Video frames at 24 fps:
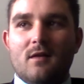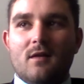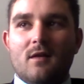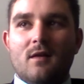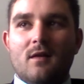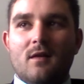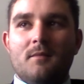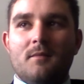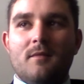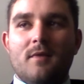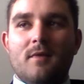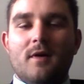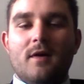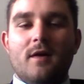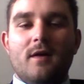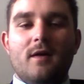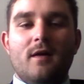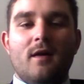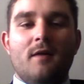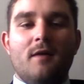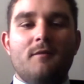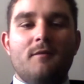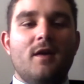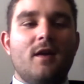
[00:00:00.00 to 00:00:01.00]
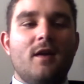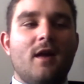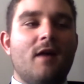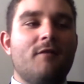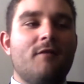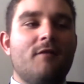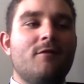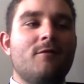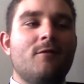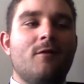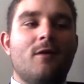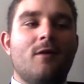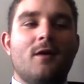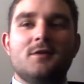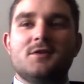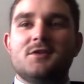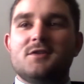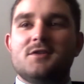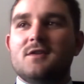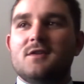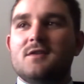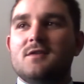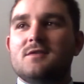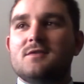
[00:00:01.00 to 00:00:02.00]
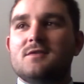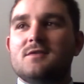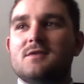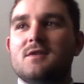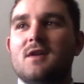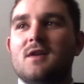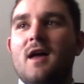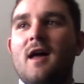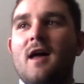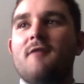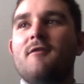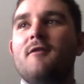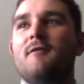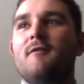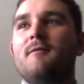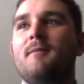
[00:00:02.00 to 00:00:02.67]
But I mean, I haven't